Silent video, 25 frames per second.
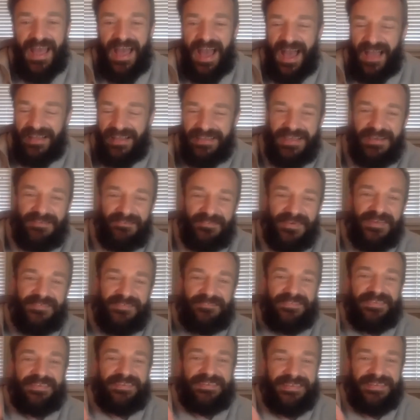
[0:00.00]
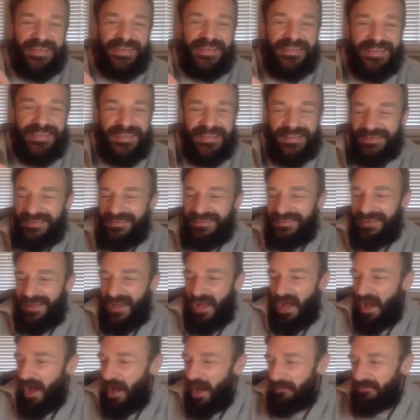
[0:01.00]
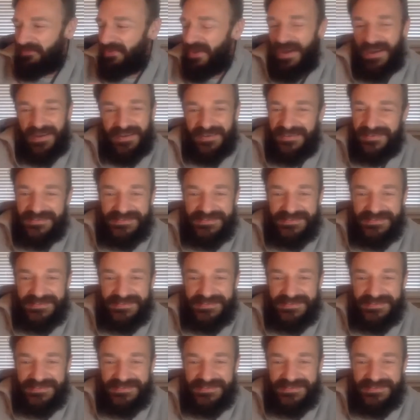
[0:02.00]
I can't wait for the day that I'm talking